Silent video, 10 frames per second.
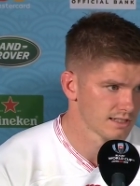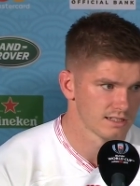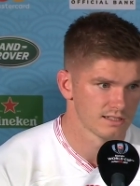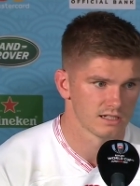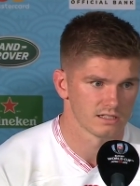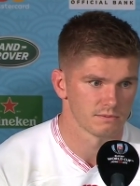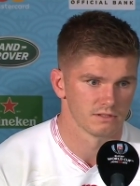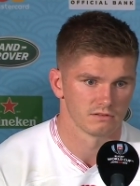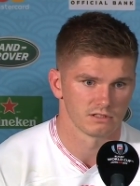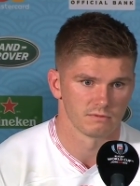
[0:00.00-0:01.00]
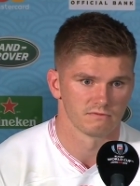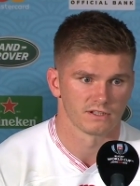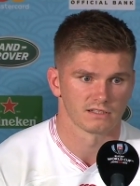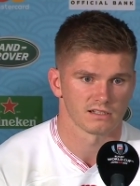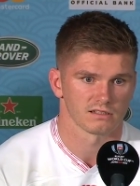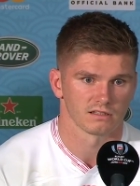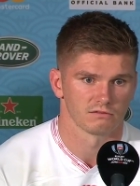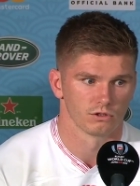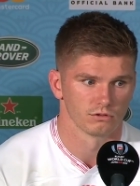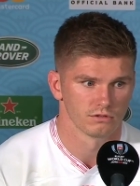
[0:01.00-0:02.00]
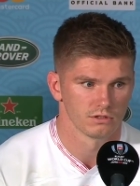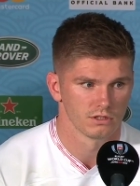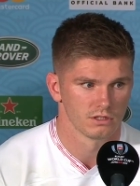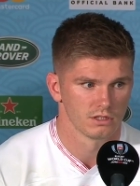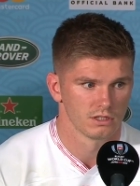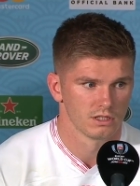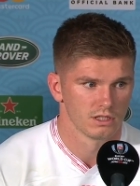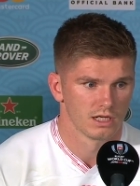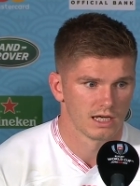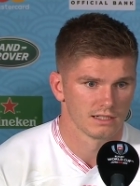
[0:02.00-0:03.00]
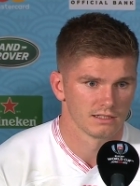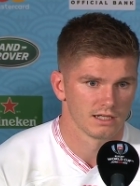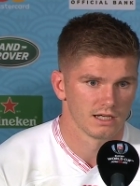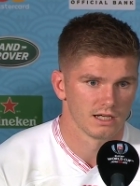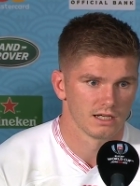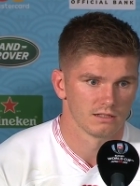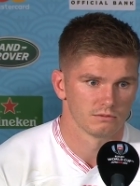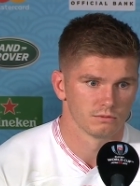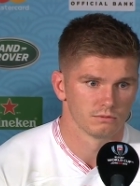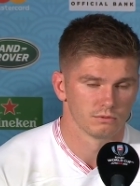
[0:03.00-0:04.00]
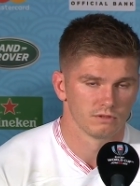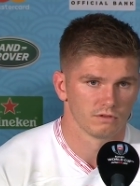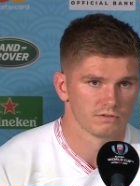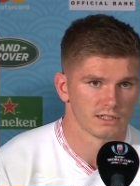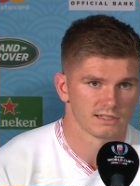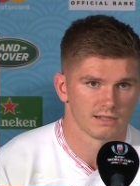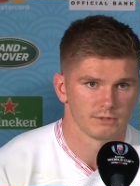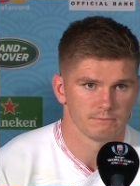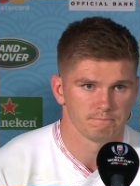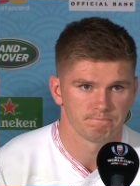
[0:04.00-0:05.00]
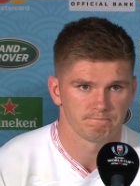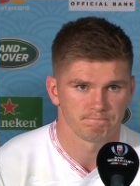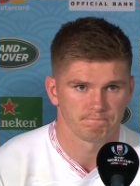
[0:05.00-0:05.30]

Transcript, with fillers: as Eddie said, it's been it's been fantastically run. And uh, we've loved our time here.